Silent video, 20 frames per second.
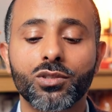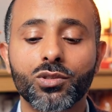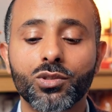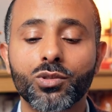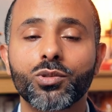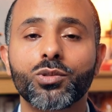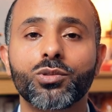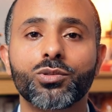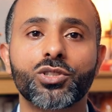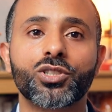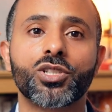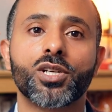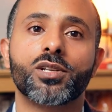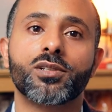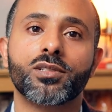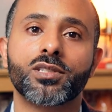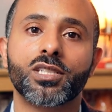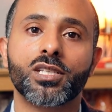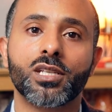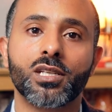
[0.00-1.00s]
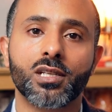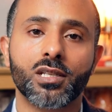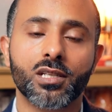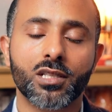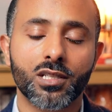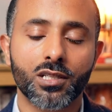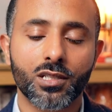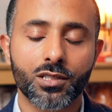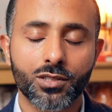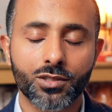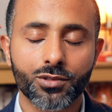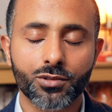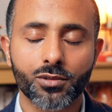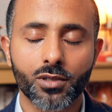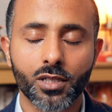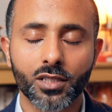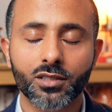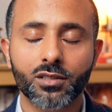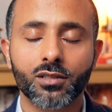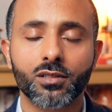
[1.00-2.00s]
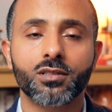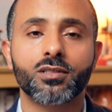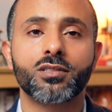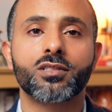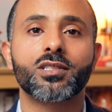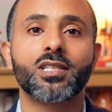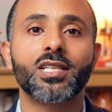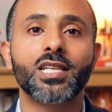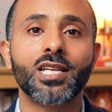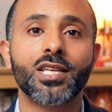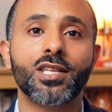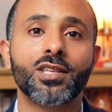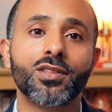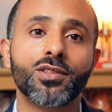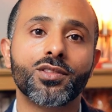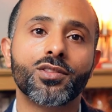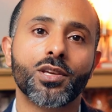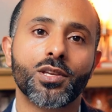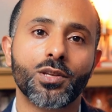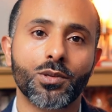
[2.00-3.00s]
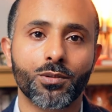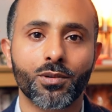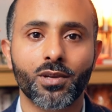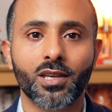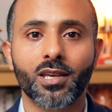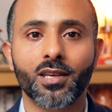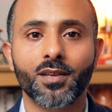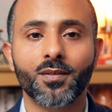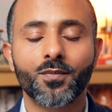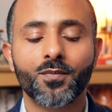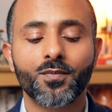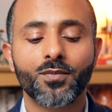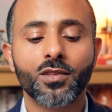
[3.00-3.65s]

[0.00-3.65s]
2 charity structures in the UK,